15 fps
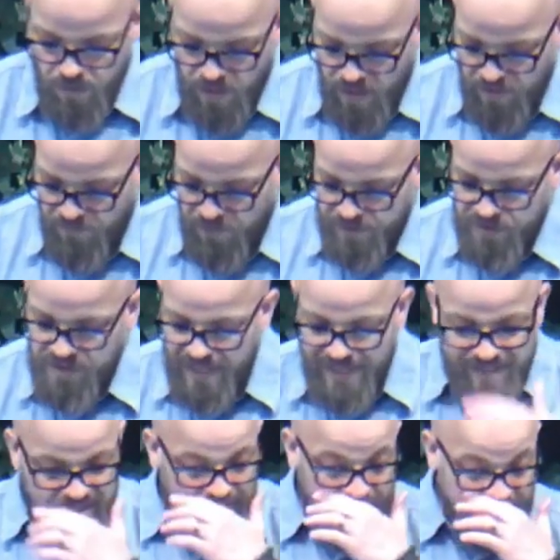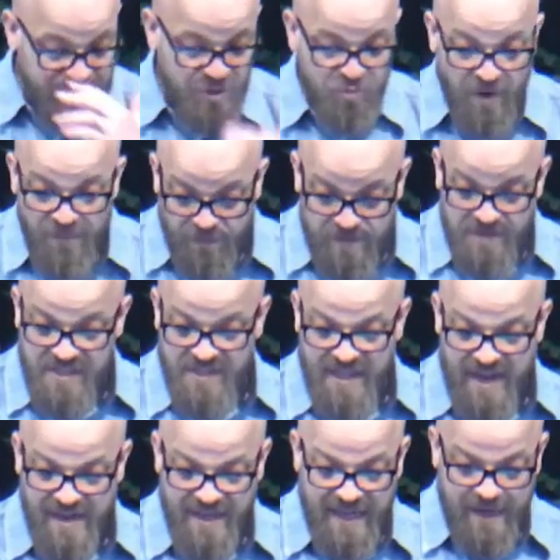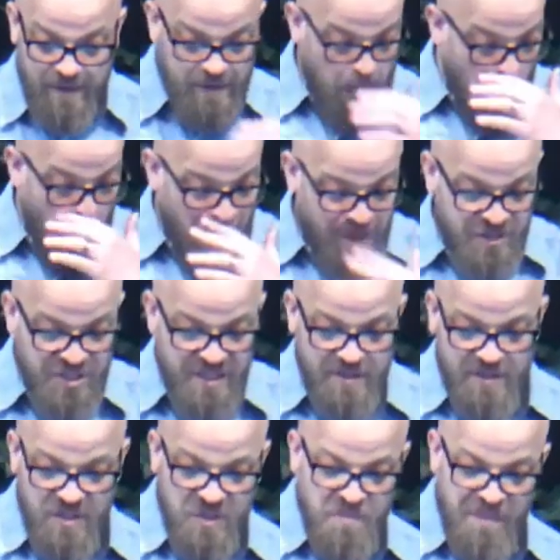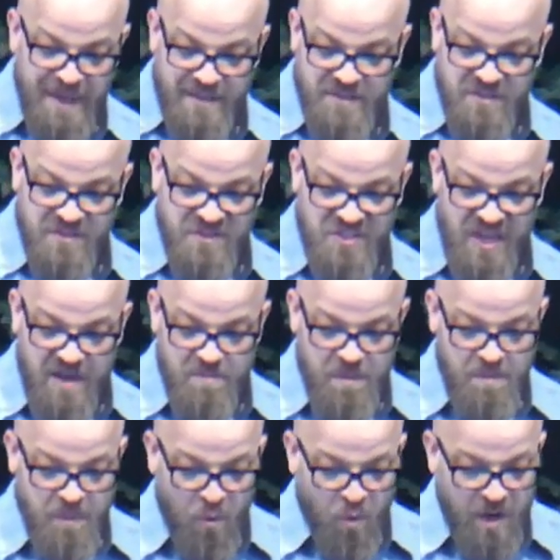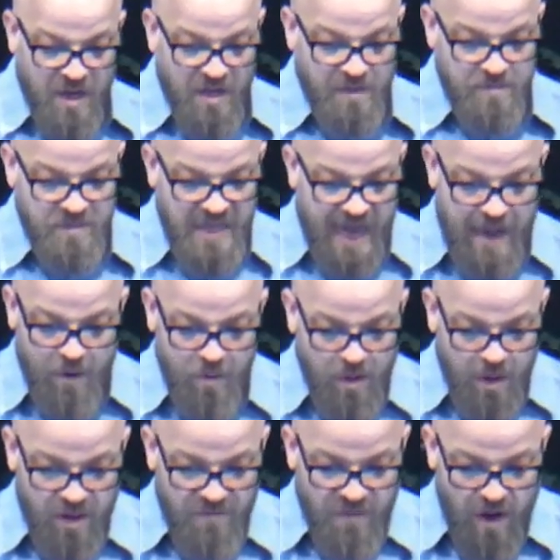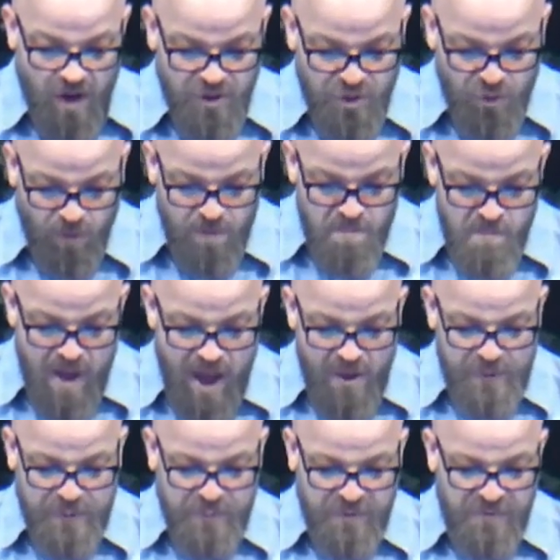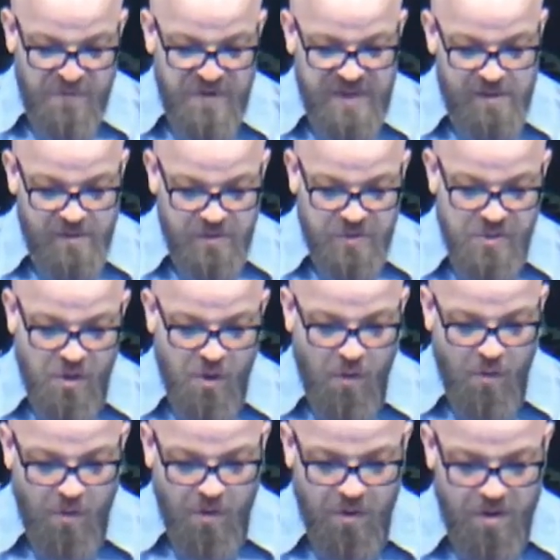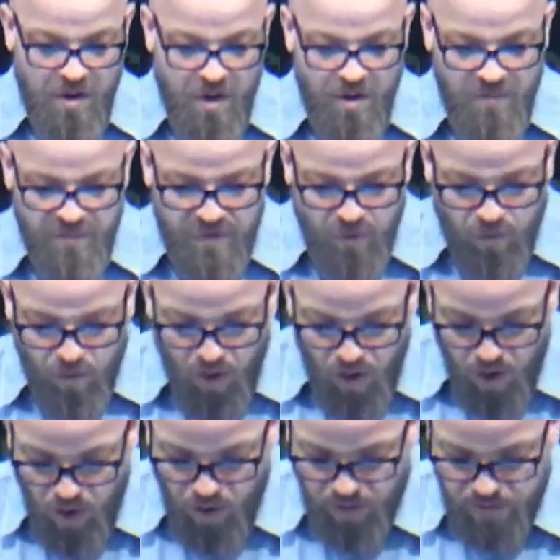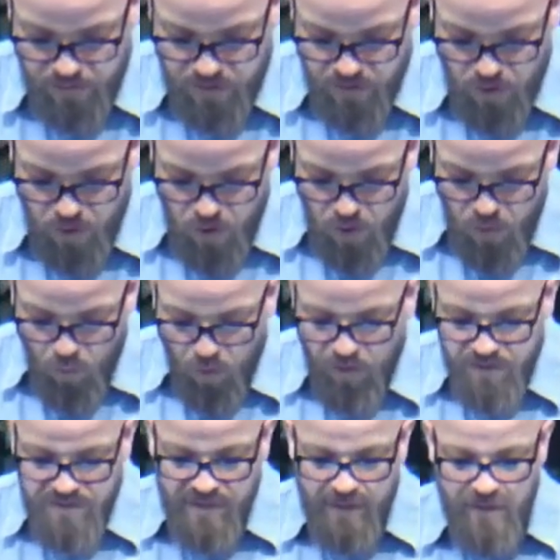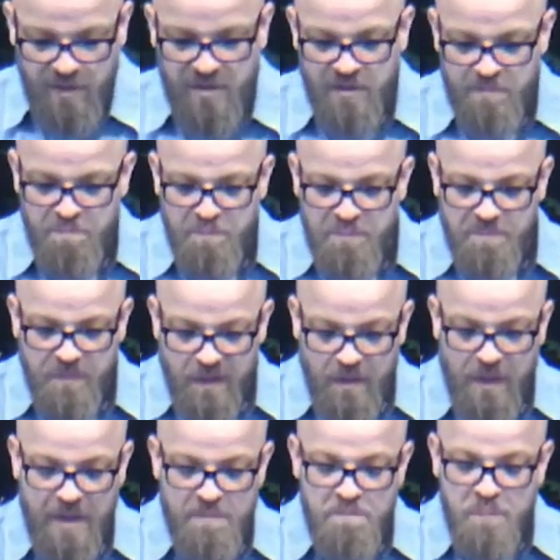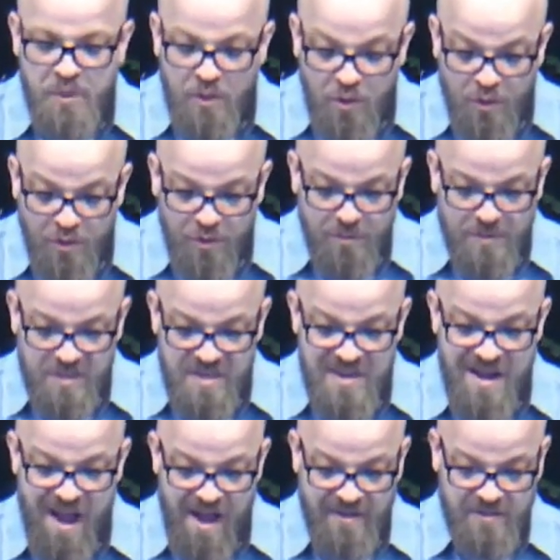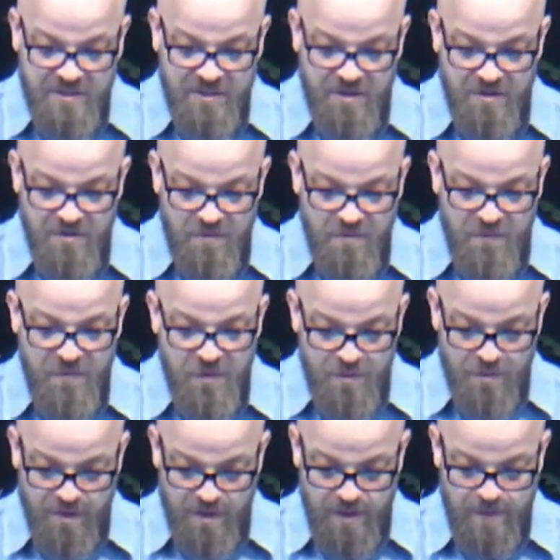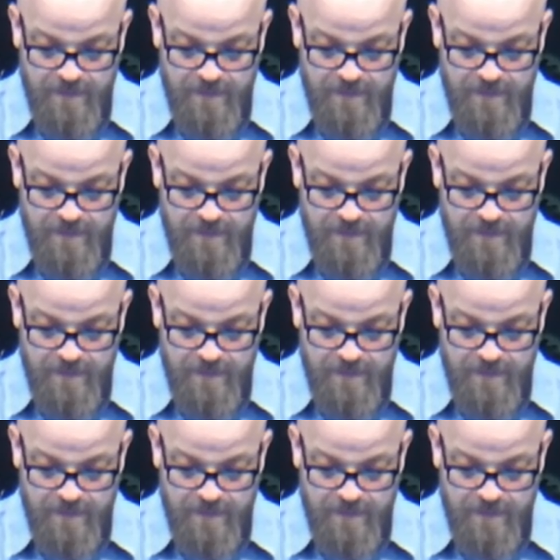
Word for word: In verse 18, just referencing that again, Jesus makes the statement, but what comes out of your mouth reveals the core of your heart. Words can, can, can pollute, not food.